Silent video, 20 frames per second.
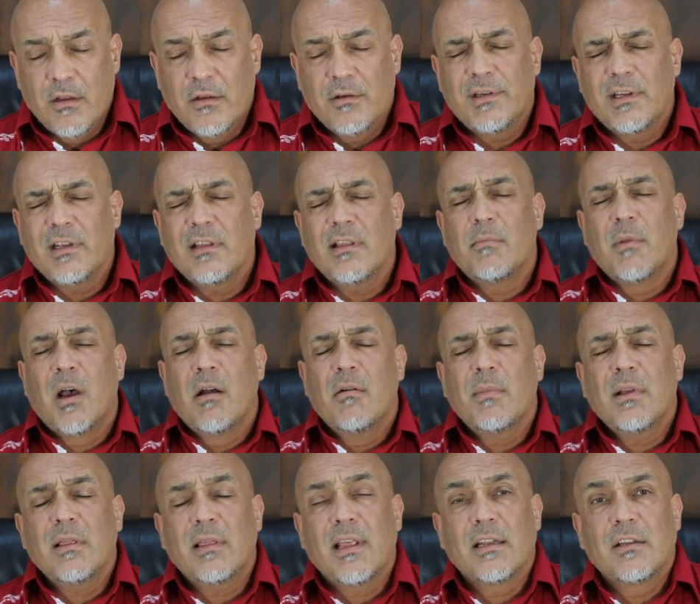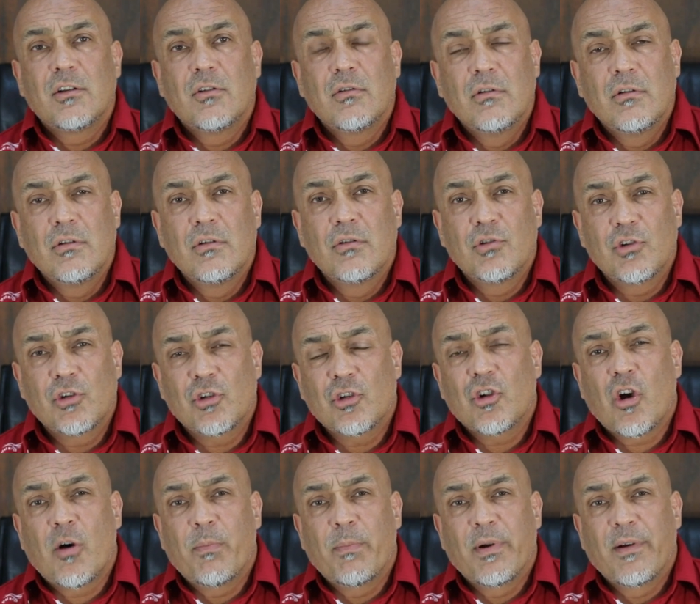You see, the moment that you
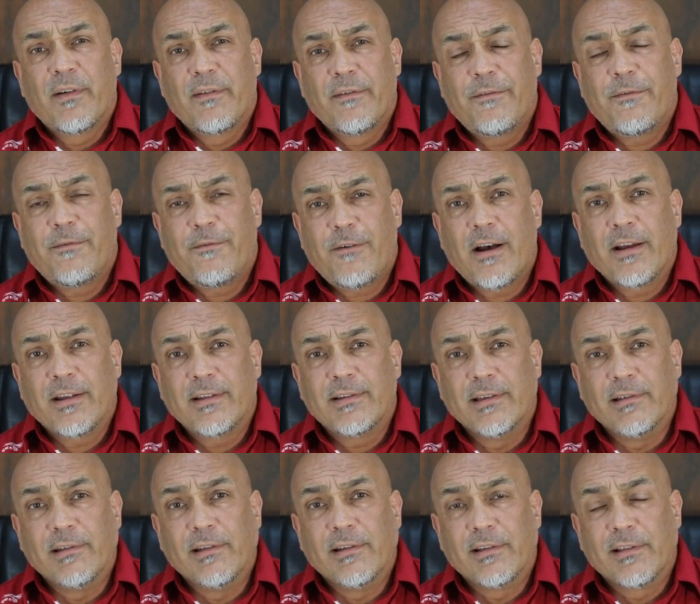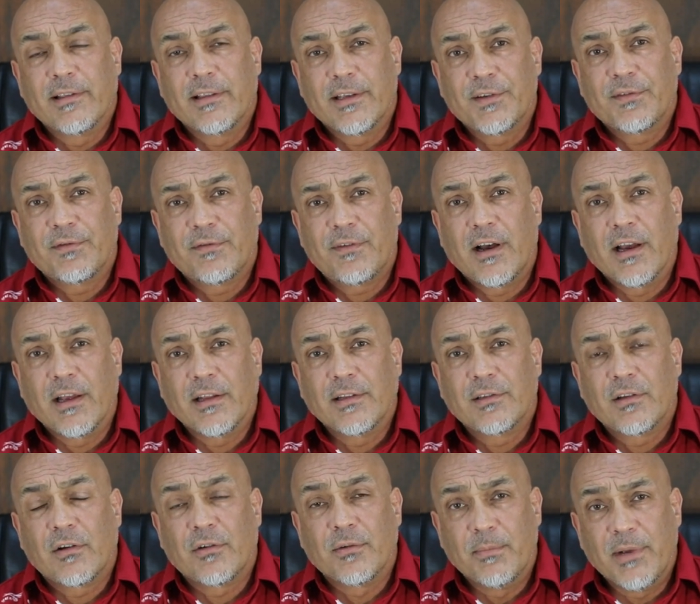stop fighting this
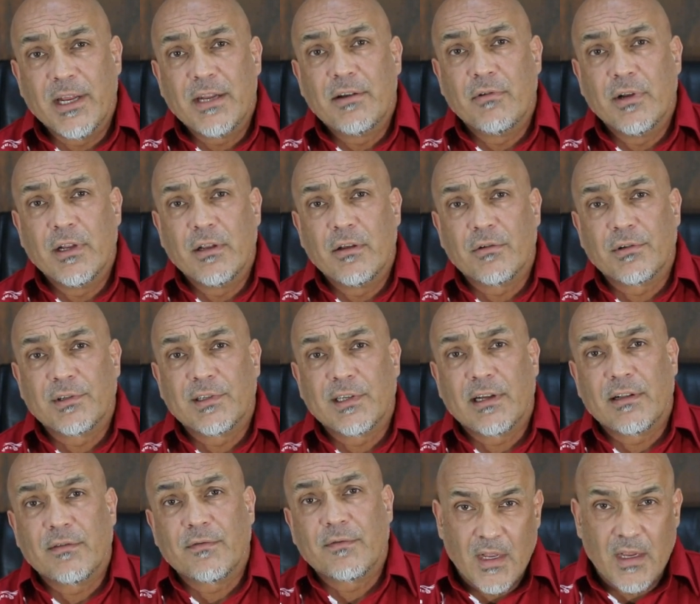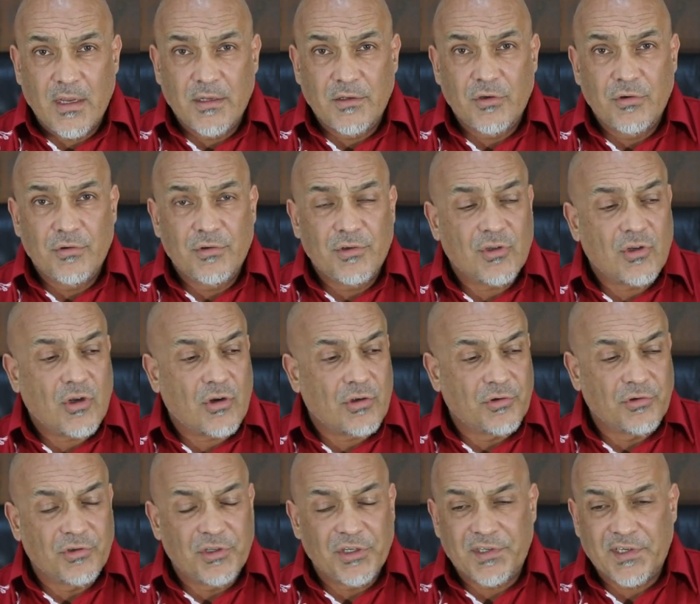fight on bettering yourself and you
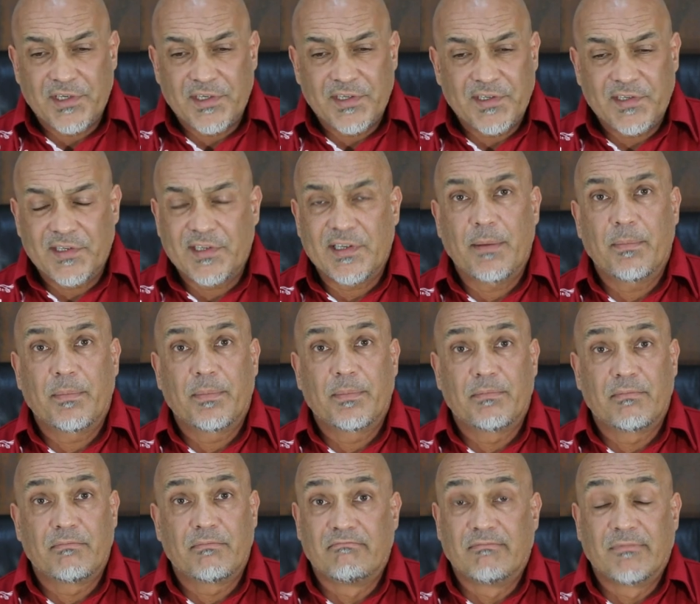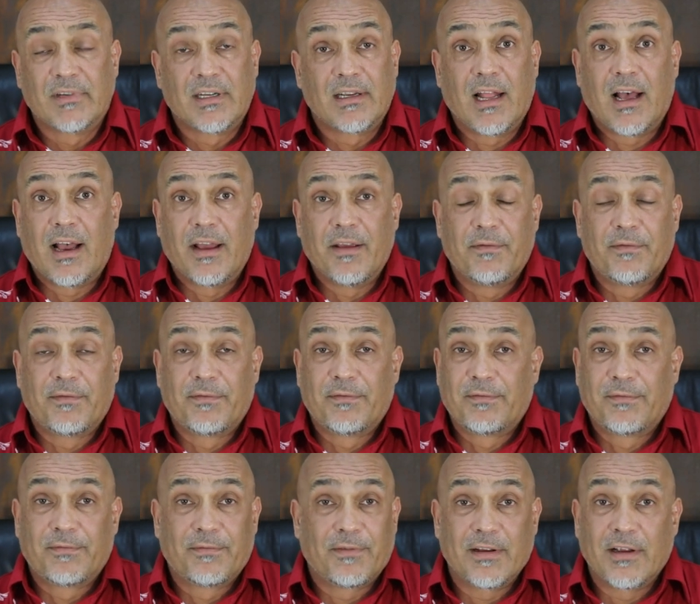start to just accept
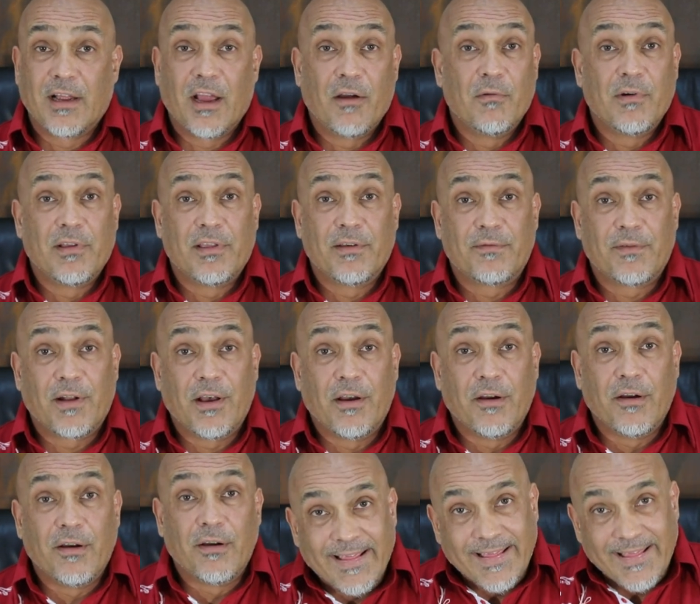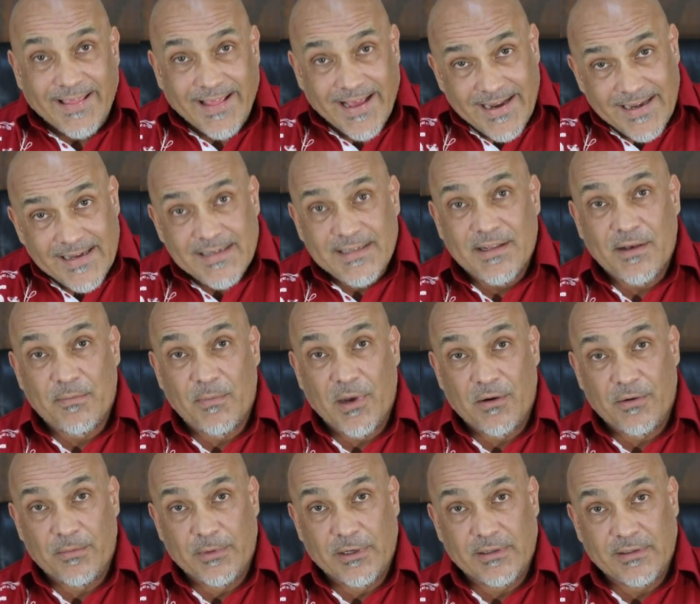life and go with the flow, that is the
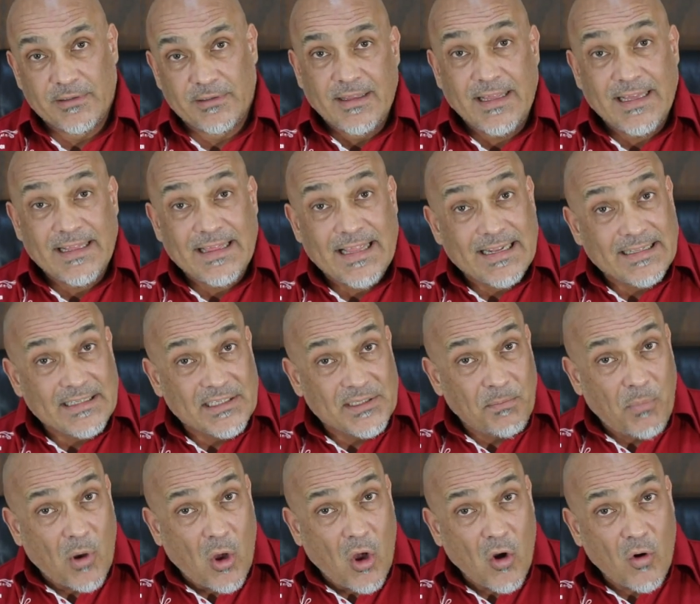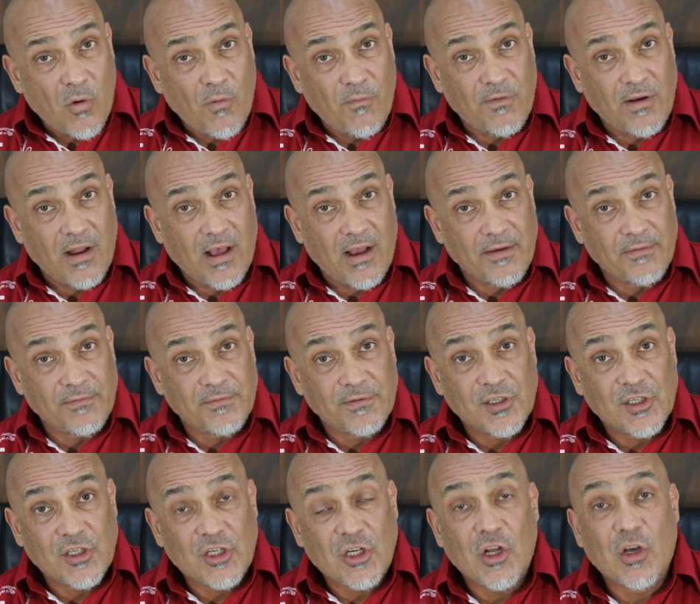moment that spark of life
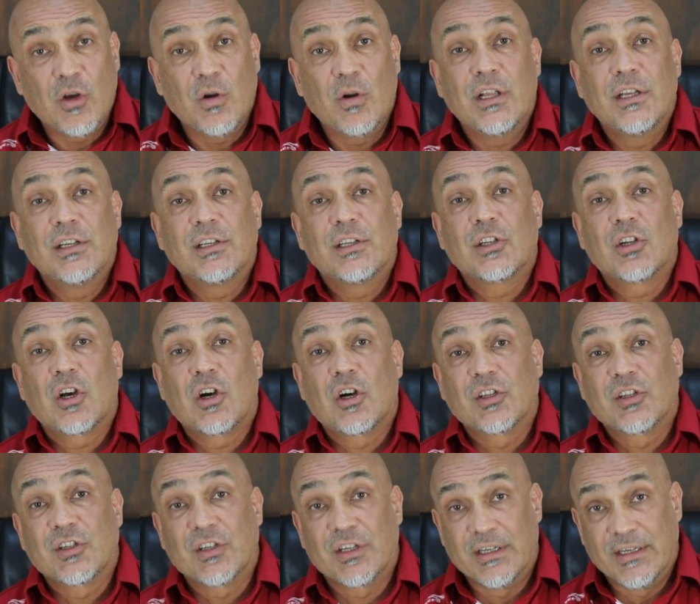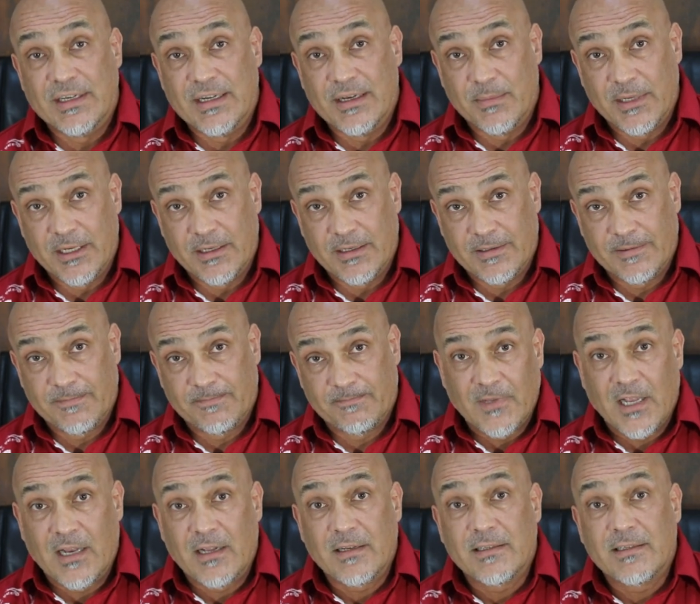slowly starts dimming
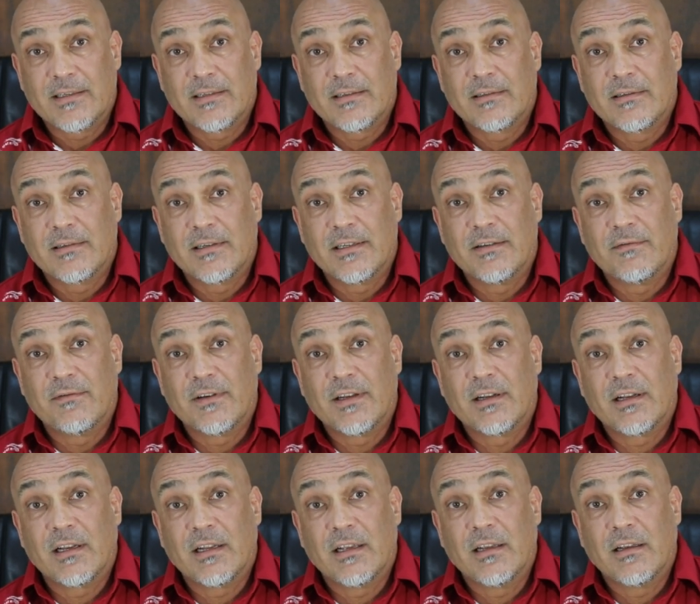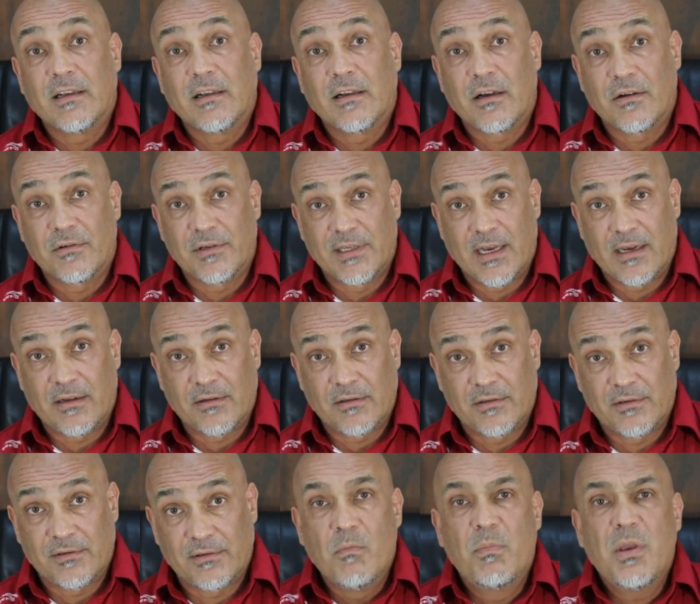until it eventually goes out.